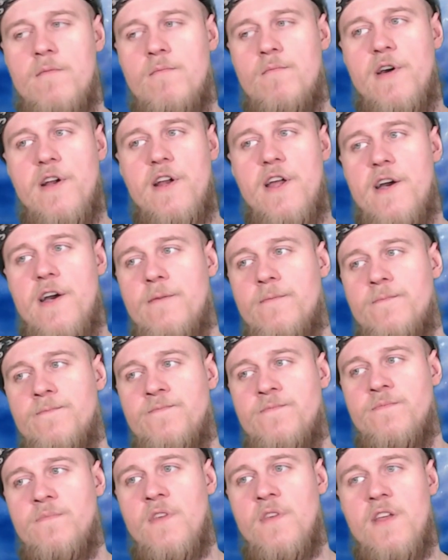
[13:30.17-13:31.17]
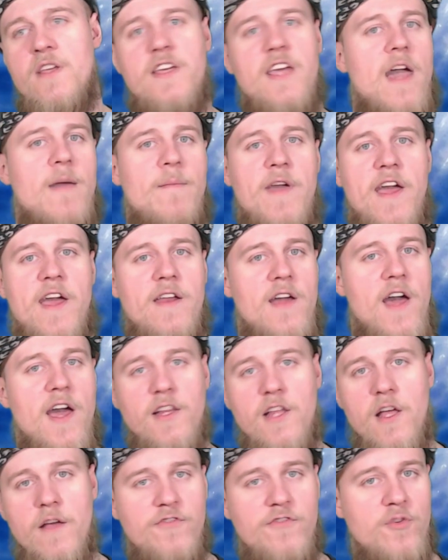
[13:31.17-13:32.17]
but yeah, man, I
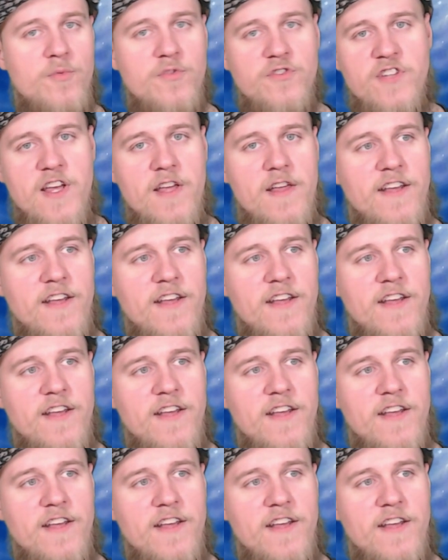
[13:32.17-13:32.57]
love Super Saiyan.